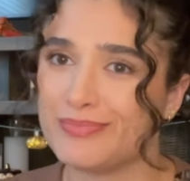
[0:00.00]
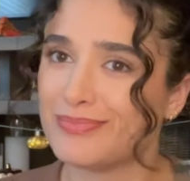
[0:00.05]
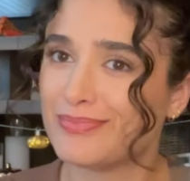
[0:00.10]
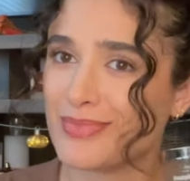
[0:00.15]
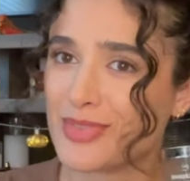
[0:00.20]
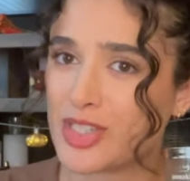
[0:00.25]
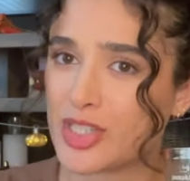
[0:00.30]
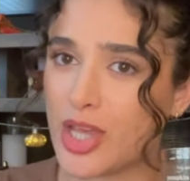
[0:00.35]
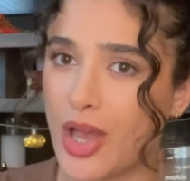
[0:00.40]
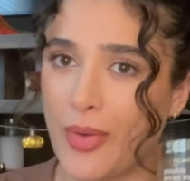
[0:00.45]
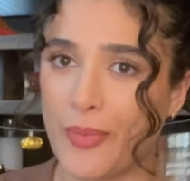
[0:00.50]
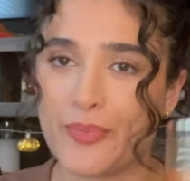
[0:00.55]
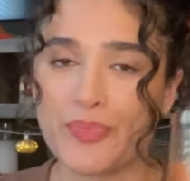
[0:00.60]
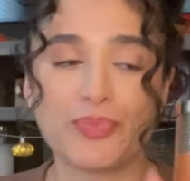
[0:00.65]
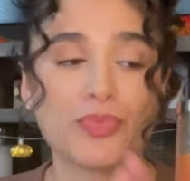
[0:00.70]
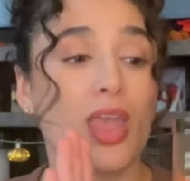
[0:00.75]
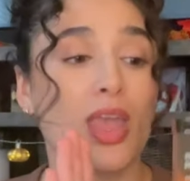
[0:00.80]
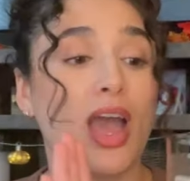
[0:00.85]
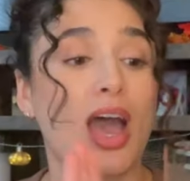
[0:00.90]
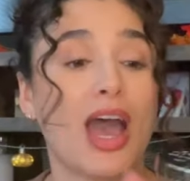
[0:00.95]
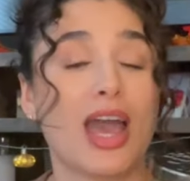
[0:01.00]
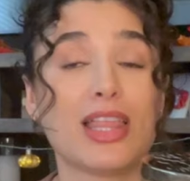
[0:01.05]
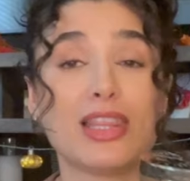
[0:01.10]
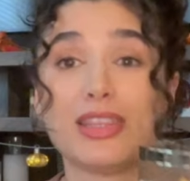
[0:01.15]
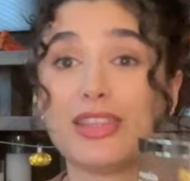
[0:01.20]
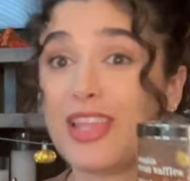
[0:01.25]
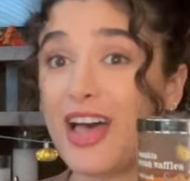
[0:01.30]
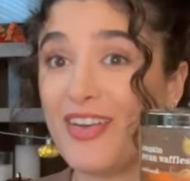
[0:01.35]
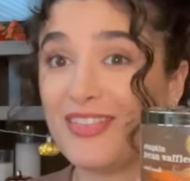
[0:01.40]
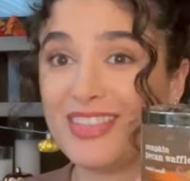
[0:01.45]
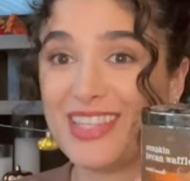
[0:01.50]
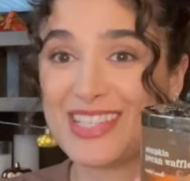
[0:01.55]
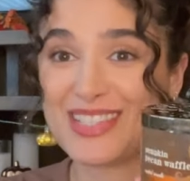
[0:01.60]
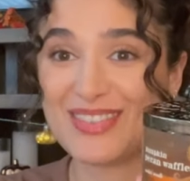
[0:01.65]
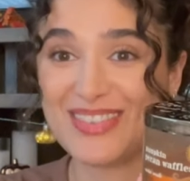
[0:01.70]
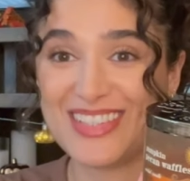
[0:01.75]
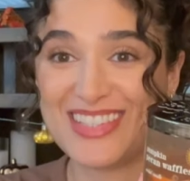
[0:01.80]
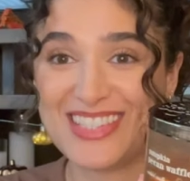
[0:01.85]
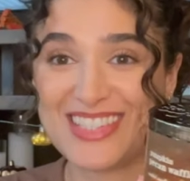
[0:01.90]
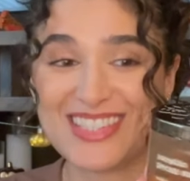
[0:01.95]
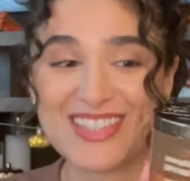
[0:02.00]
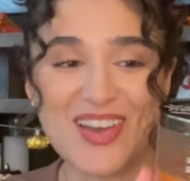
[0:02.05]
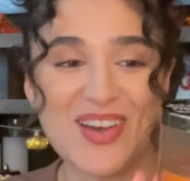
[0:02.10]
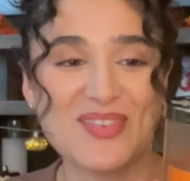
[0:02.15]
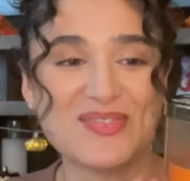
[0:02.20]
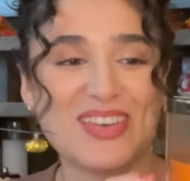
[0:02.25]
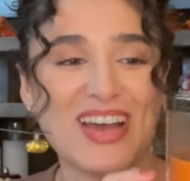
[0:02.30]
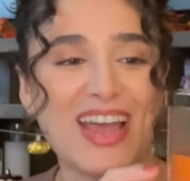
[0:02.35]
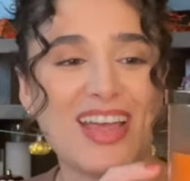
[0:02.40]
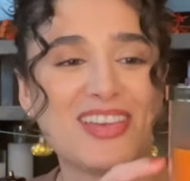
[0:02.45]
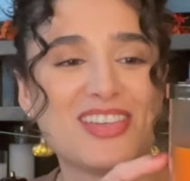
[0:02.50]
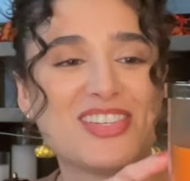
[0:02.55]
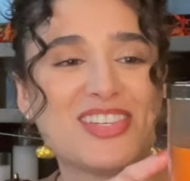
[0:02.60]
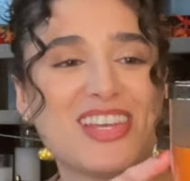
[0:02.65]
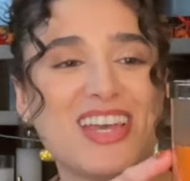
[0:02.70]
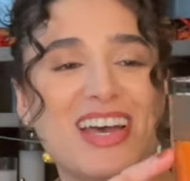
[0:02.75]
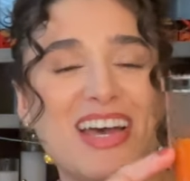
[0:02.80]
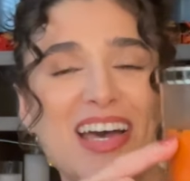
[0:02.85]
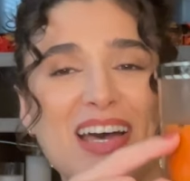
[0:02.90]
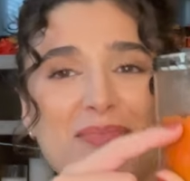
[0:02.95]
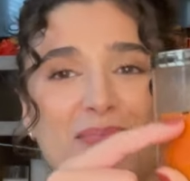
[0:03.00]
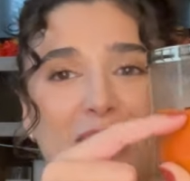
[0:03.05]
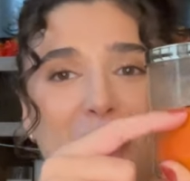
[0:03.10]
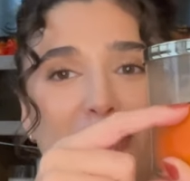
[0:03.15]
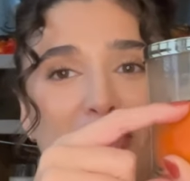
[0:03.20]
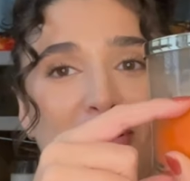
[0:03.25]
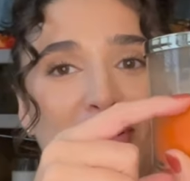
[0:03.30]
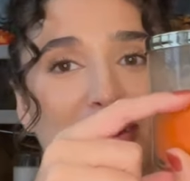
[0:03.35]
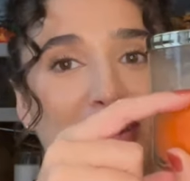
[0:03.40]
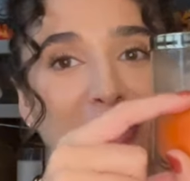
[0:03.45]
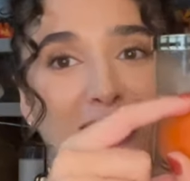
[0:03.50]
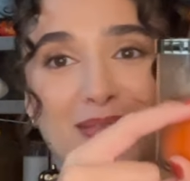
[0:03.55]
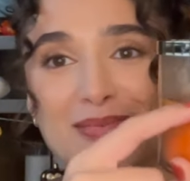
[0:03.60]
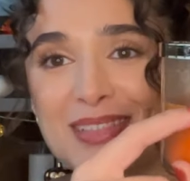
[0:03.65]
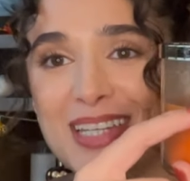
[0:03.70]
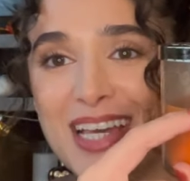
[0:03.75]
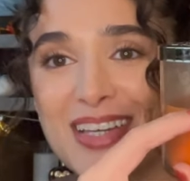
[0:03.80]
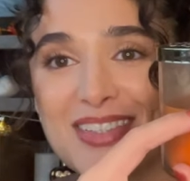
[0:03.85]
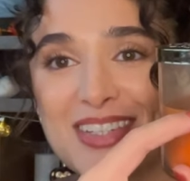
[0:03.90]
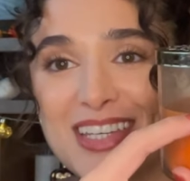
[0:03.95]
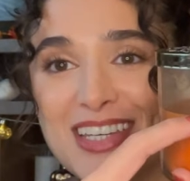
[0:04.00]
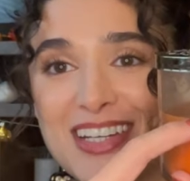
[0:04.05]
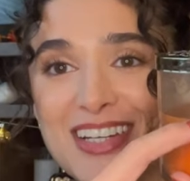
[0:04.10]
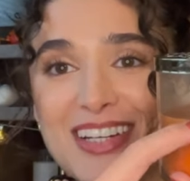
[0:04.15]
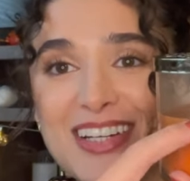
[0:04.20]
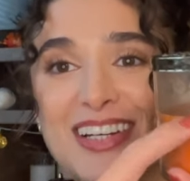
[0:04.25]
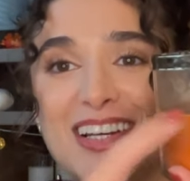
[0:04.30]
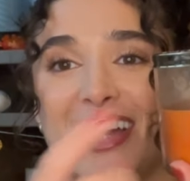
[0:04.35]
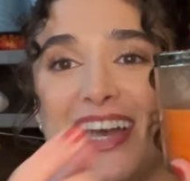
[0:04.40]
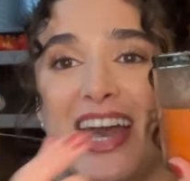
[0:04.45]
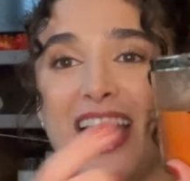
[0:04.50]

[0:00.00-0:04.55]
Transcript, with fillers: So I love this one so much. Um, I'm already down to here.